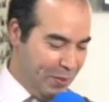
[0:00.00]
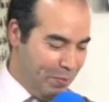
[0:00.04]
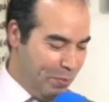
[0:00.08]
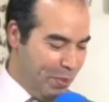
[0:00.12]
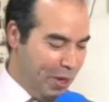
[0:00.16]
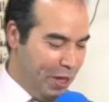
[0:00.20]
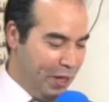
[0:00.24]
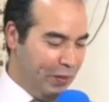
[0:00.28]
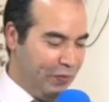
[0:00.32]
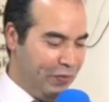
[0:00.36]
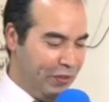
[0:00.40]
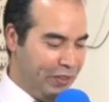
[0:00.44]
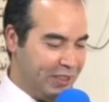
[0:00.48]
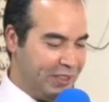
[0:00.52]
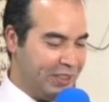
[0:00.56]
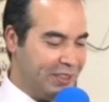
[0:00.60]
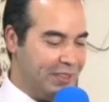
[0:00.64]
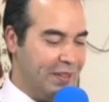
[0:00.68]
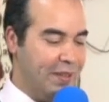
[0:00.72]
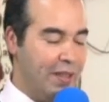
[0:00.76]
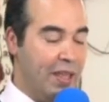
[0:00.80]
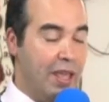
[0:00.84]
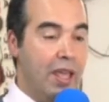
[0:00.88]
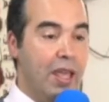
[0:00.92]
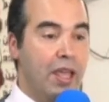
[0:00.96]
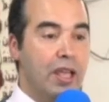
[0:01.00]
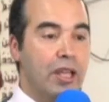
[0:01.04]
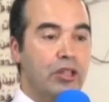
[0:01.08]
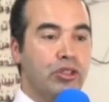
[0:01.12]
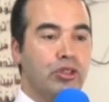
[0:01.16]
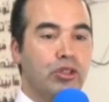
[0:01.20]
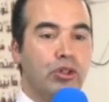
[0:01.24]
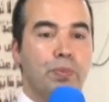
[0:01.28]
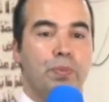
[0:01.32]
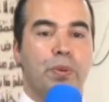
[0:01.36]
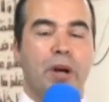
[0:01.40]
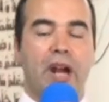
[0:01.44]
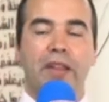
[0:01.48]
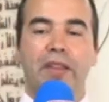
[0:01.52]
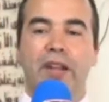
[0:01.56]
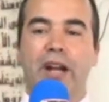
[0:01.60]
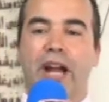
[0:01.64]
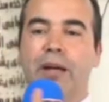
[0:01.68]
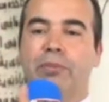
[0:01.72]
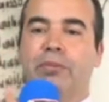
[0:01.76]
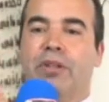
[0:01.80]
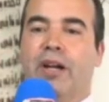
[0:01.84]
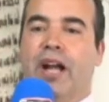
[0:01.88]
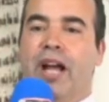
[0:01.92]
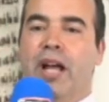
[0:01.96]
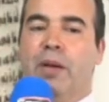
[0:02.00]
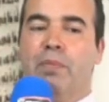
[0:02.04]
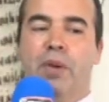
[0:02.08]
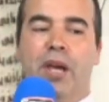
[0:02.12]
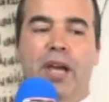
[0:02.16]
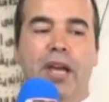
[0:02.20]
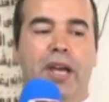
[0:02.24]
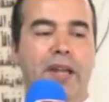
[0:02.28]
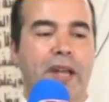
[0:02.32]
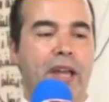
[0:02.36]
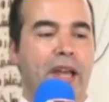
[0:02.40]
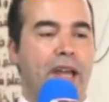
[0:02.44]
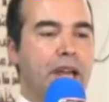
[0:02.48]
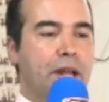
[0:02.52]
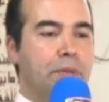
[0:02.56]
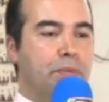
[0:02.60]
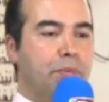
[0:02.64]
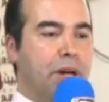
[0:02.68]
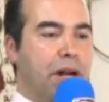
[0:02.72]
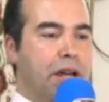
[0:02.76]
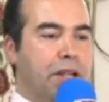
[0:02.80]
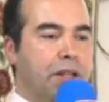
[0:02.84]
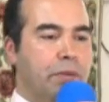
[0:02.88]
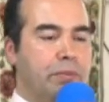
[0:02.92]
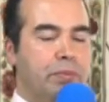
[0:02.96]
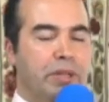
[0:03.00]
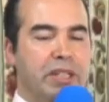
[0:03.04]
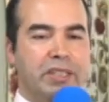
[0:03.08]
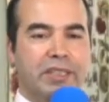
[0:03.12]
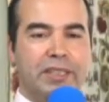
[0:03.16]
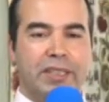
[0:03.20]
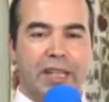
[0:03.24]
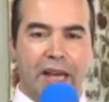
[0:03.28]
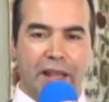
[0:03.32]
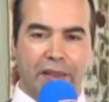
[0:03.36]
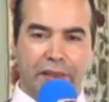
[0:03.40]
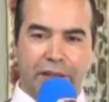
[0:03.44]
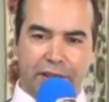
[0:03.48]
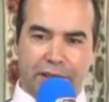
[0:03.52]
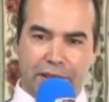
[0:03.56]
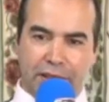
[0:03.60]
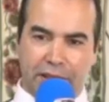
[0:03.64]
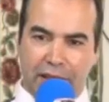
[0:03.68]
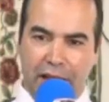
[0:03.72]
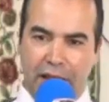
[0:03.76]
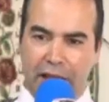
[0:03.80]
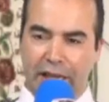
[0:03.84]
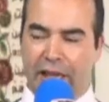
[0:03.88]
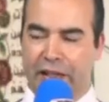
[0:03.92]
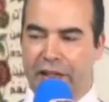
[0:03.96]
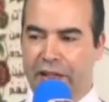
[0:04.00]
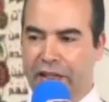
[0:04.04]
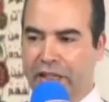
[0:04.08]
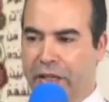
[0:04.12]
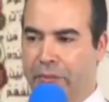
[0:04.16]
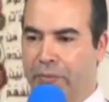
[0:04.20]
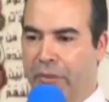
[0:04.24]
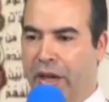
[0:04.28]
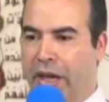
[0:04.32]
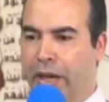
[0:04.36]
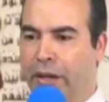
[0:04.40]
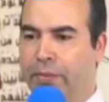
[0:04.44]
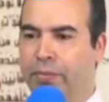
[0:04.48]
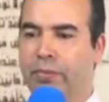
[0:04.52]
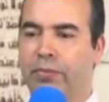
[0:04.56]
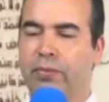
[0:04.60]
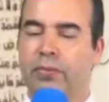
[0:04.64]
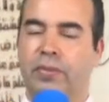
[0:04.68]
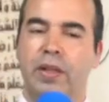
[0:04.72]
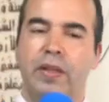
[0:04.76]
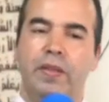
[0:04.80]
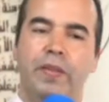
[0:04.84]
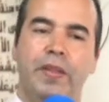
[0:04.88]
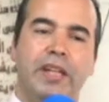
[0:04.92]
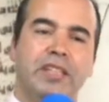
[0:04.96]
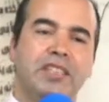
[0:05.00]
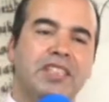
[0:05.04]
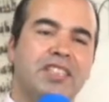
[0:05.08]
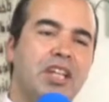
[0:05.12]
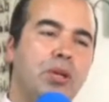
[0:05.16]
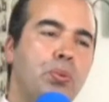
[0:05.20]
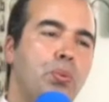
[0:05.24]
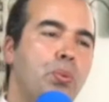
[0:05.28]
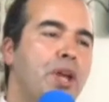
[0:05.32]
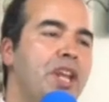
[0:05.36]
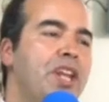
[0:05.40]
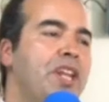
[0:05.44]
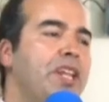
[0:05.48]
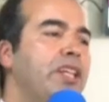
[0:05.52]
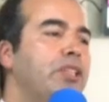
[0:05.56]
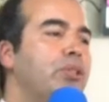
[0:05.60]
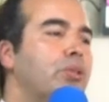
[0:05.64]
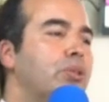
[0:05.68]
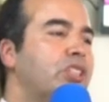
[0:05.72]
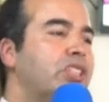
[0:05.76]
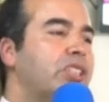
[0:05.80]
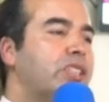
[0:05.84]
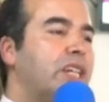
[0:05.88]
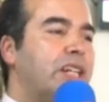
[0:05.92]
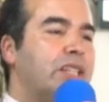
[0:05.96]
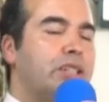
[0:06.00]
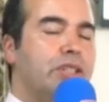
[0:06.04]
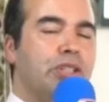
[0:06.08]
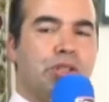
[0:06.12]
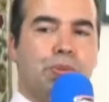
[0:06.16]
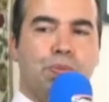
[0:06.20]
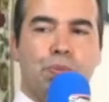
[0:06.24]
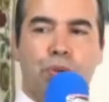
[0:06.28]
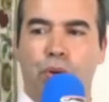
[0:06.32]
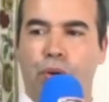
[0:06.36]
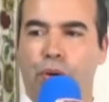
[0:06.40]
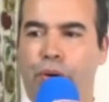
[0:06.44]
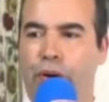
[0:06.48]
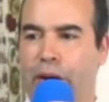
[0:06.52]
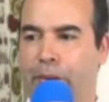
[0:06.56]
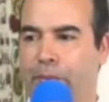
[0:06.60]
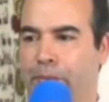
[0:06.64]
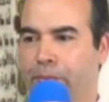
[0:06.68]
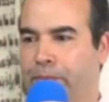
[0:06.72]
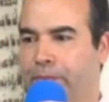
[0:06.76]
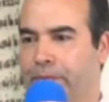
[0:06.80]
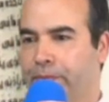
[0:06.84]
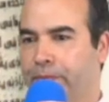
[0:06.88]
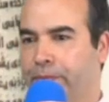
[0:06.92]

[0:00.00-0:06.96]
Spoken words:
benefits. So Brother Abdurrahman and Brother Misad, this is like an imam. They say, we need to start this program.